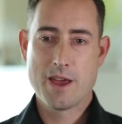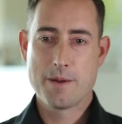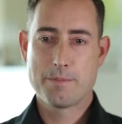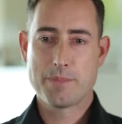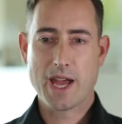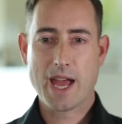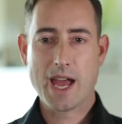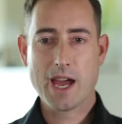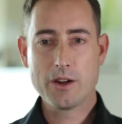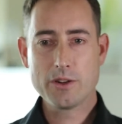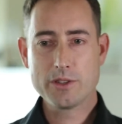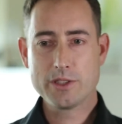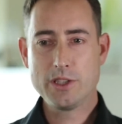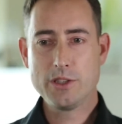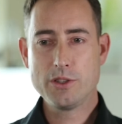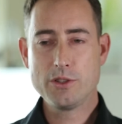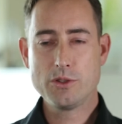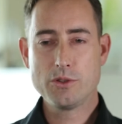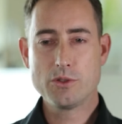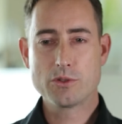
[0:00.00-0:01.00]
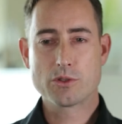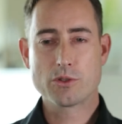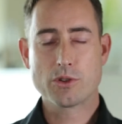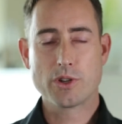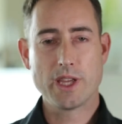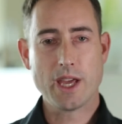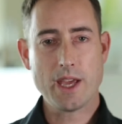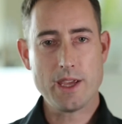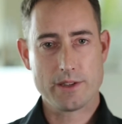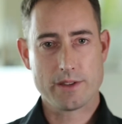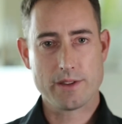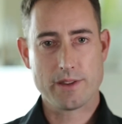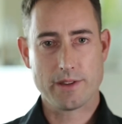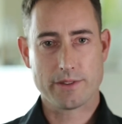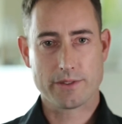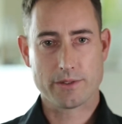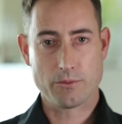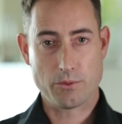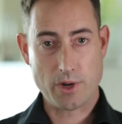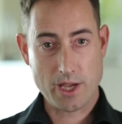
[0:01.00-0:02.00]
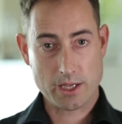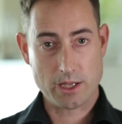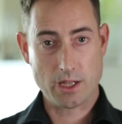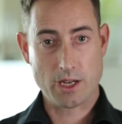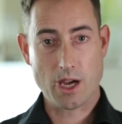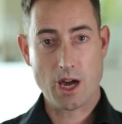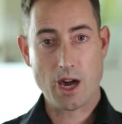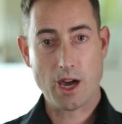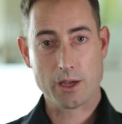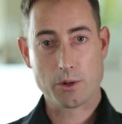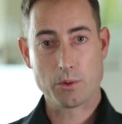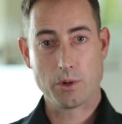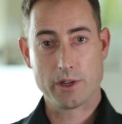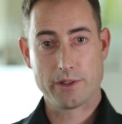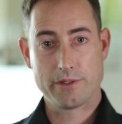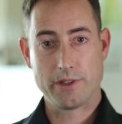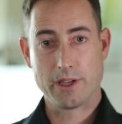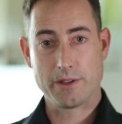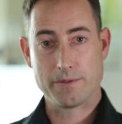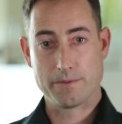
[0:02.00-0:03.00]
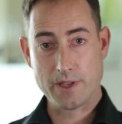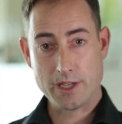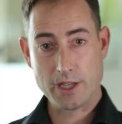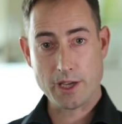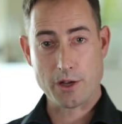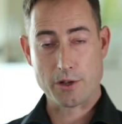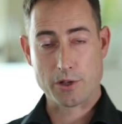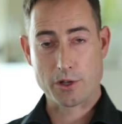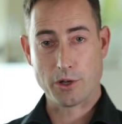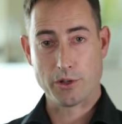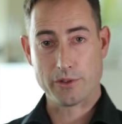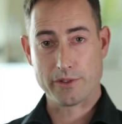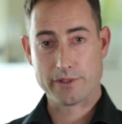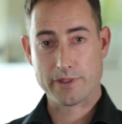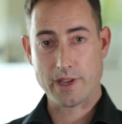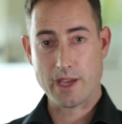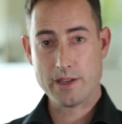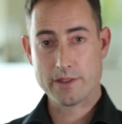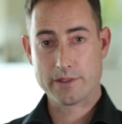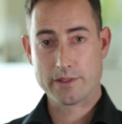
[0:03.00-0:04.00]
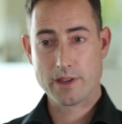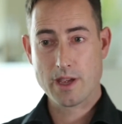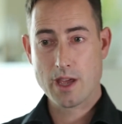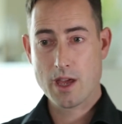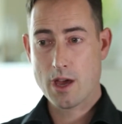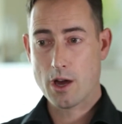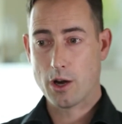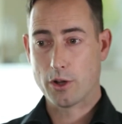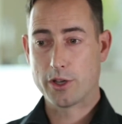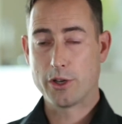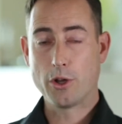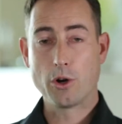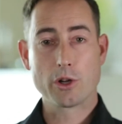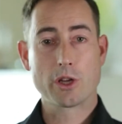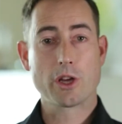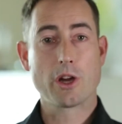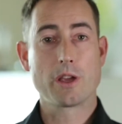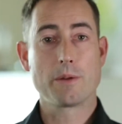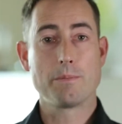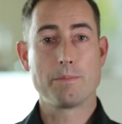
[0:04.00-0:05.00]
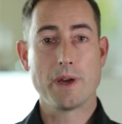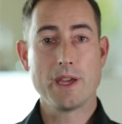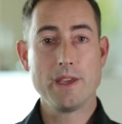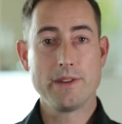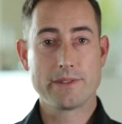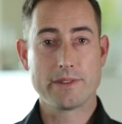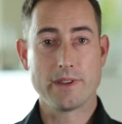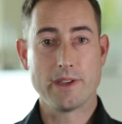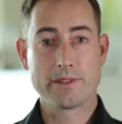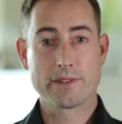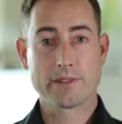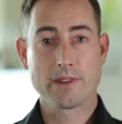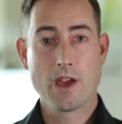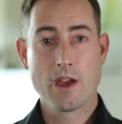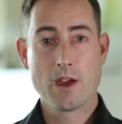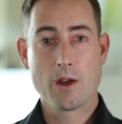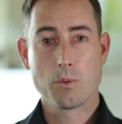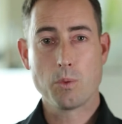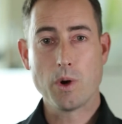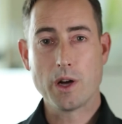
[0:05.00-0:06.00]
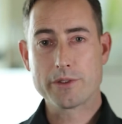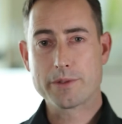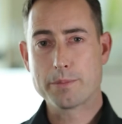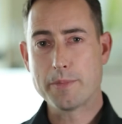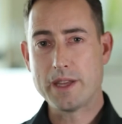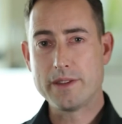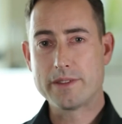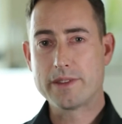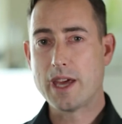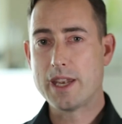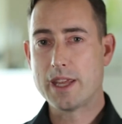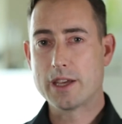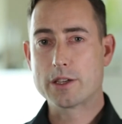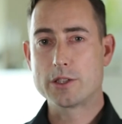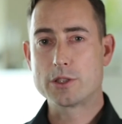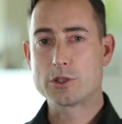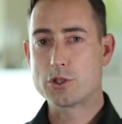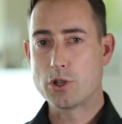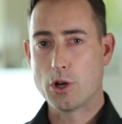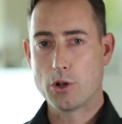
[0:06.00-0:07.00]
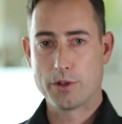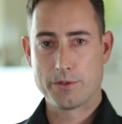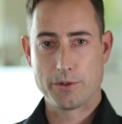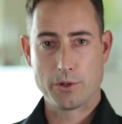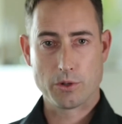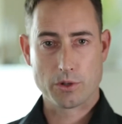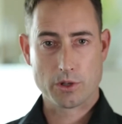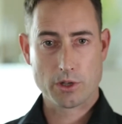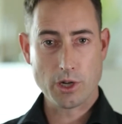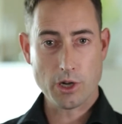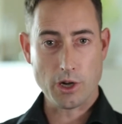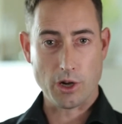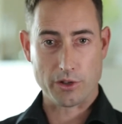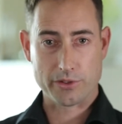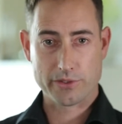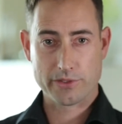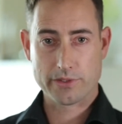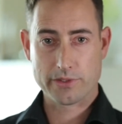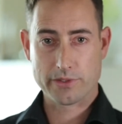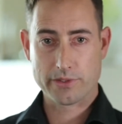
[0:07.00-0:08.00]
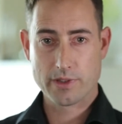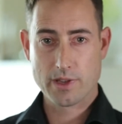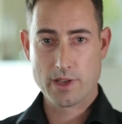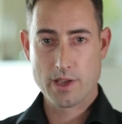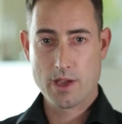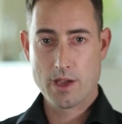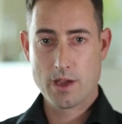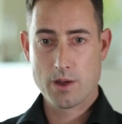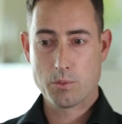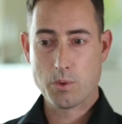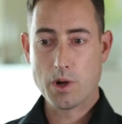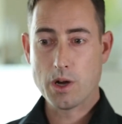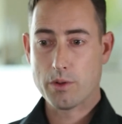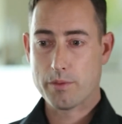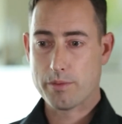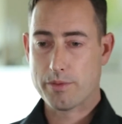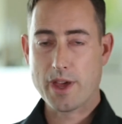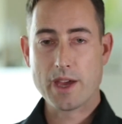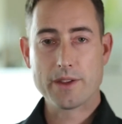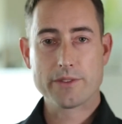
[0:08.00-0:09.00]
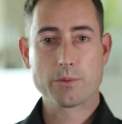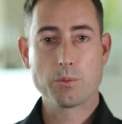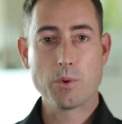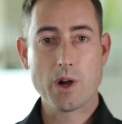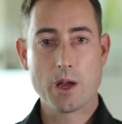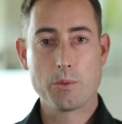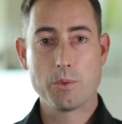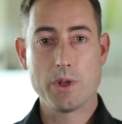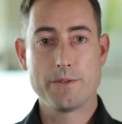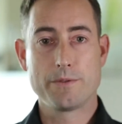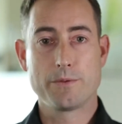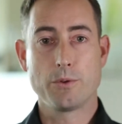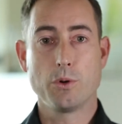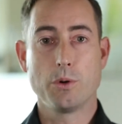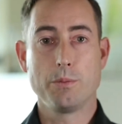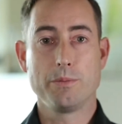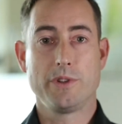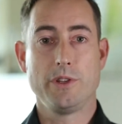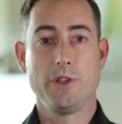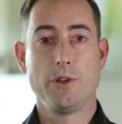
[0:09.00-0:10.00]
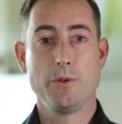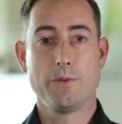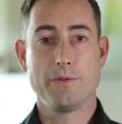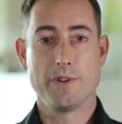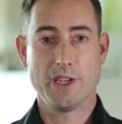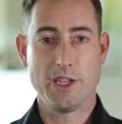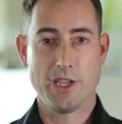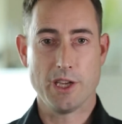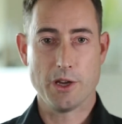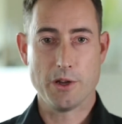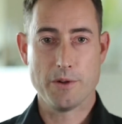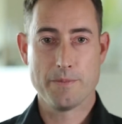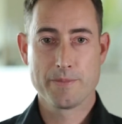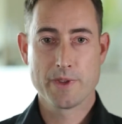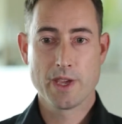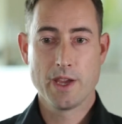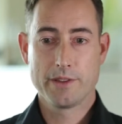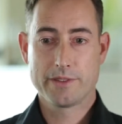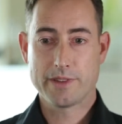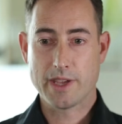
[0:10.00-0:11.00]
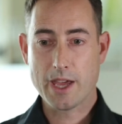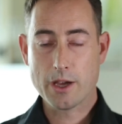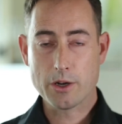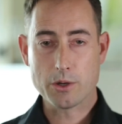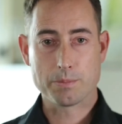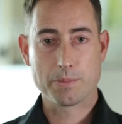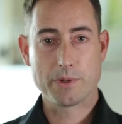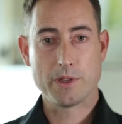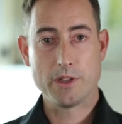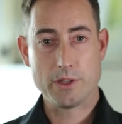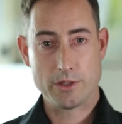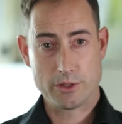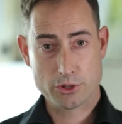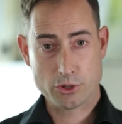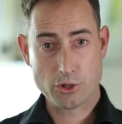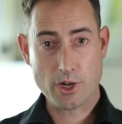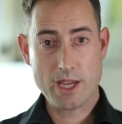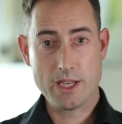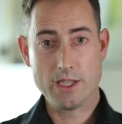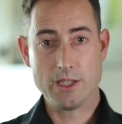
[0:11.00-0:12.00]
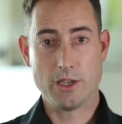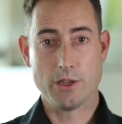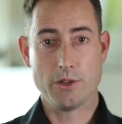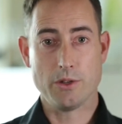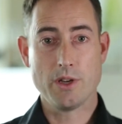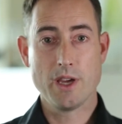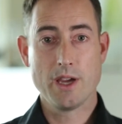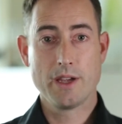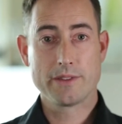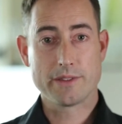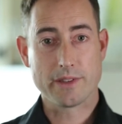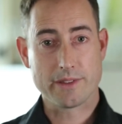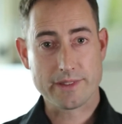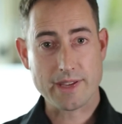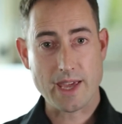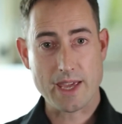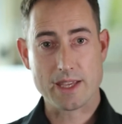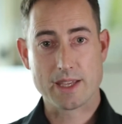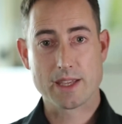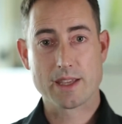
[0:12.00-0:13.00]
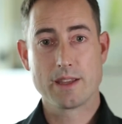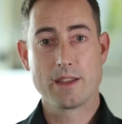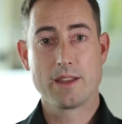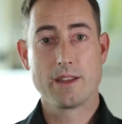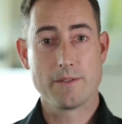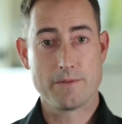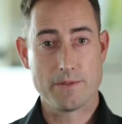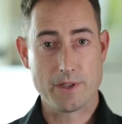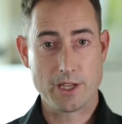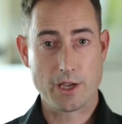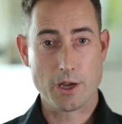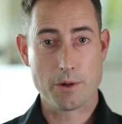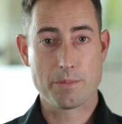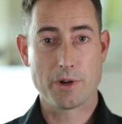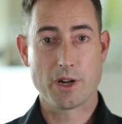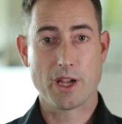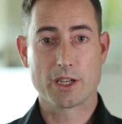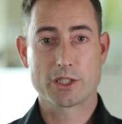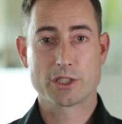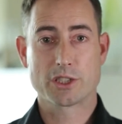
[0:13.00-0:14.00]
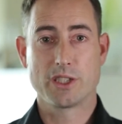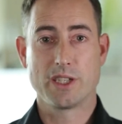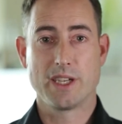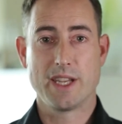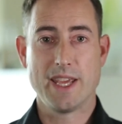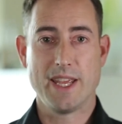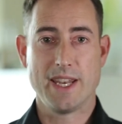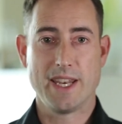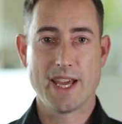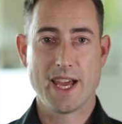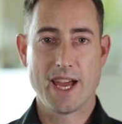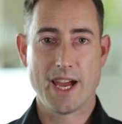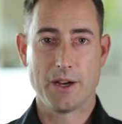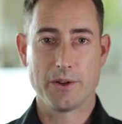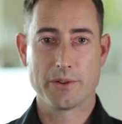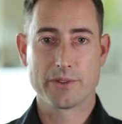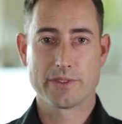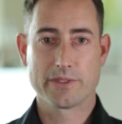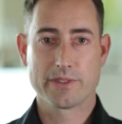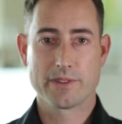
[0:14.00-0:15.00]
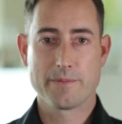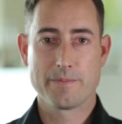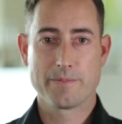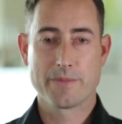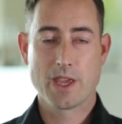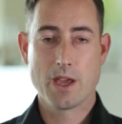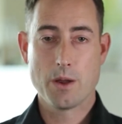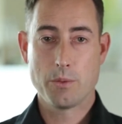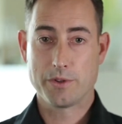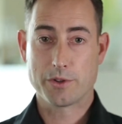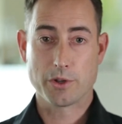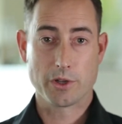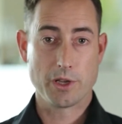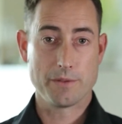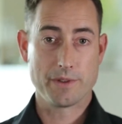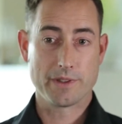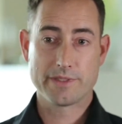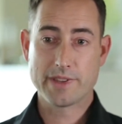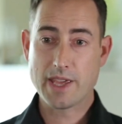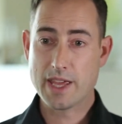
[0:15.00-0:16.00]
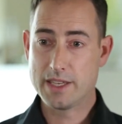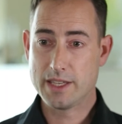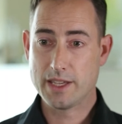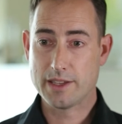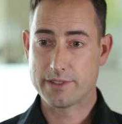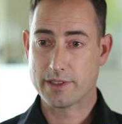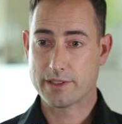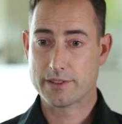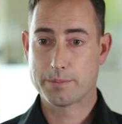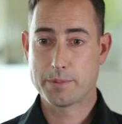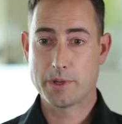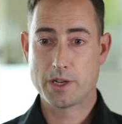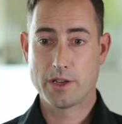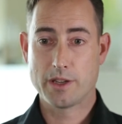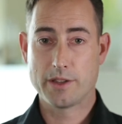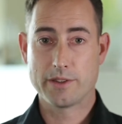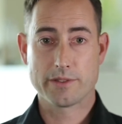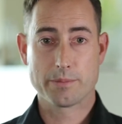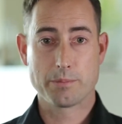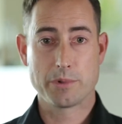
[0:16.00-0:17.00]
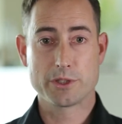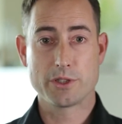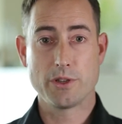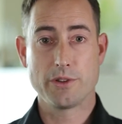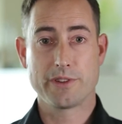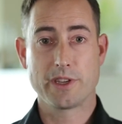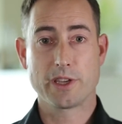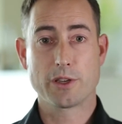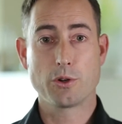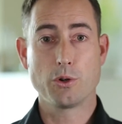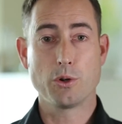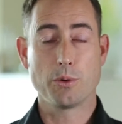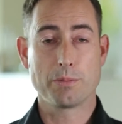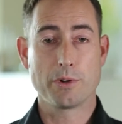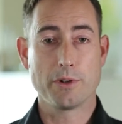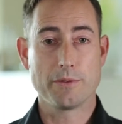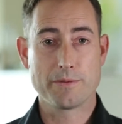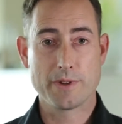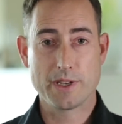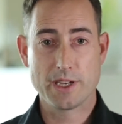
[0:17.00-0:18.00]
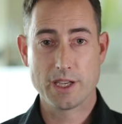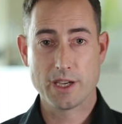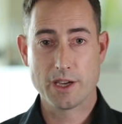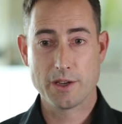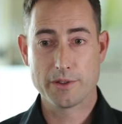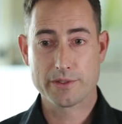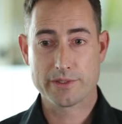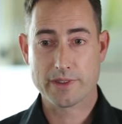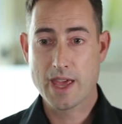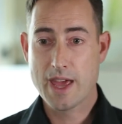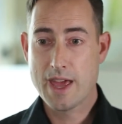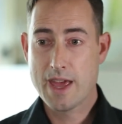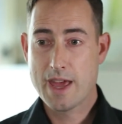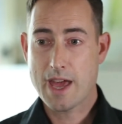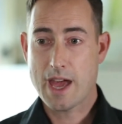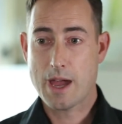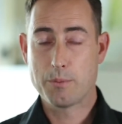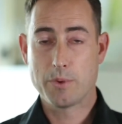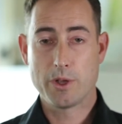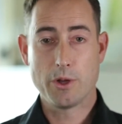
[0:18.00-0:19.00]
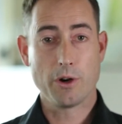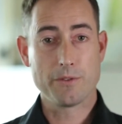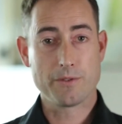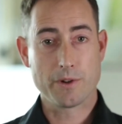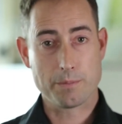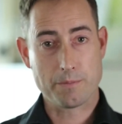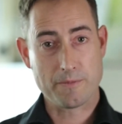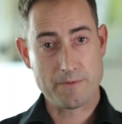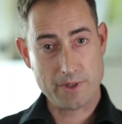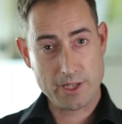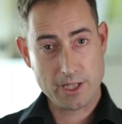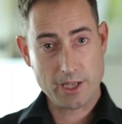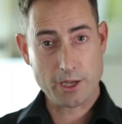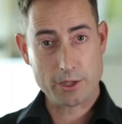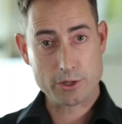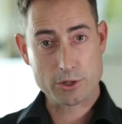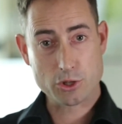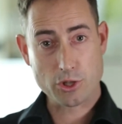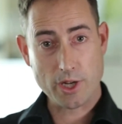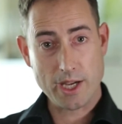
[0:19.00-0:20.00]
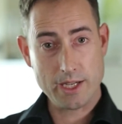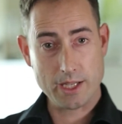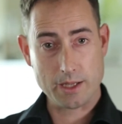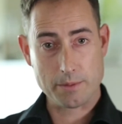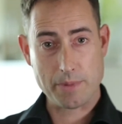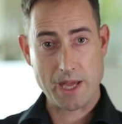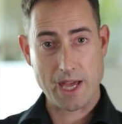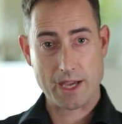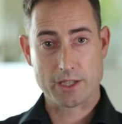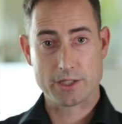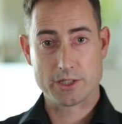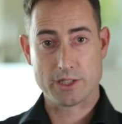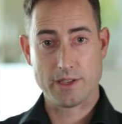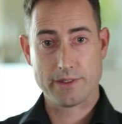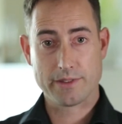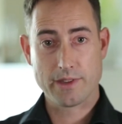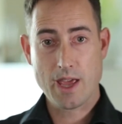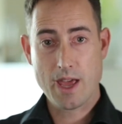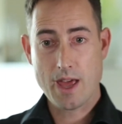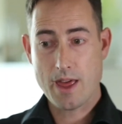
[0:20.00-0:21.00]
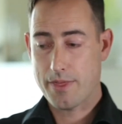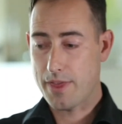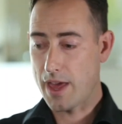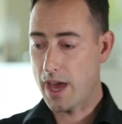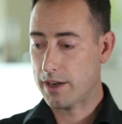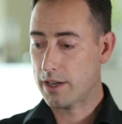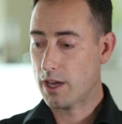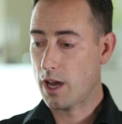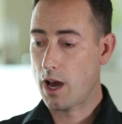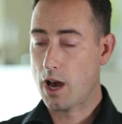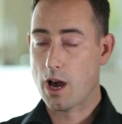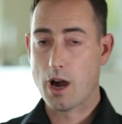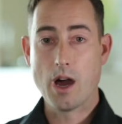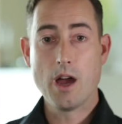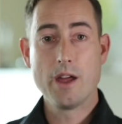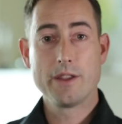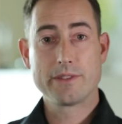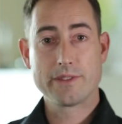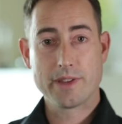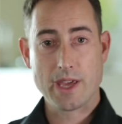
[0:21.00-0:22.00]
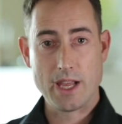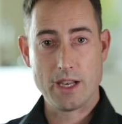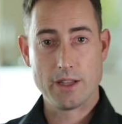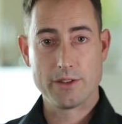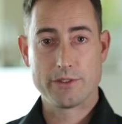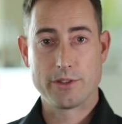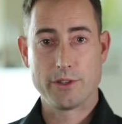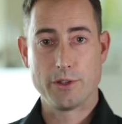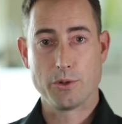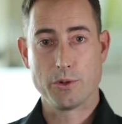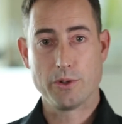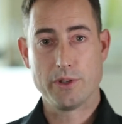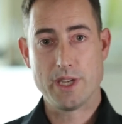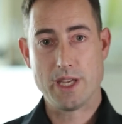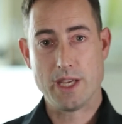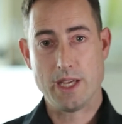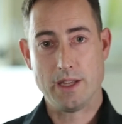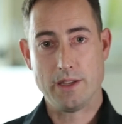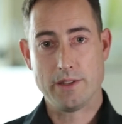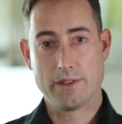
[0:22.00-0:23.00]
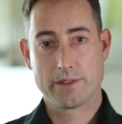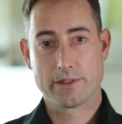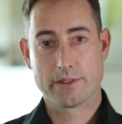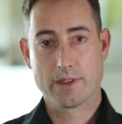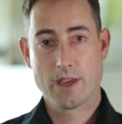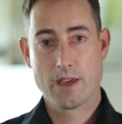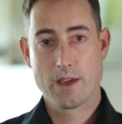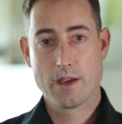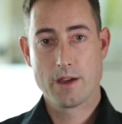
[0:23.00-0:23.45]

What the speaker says: But how do you create this regular high-quality video content on an ongoing basis whilst maintaining control of your costs? Well, that's why we formed uVideo, to help train you to take video production in-house. We've got over 10 years experience producing corporate videos, and we offer video training packages that are tailored to your needs.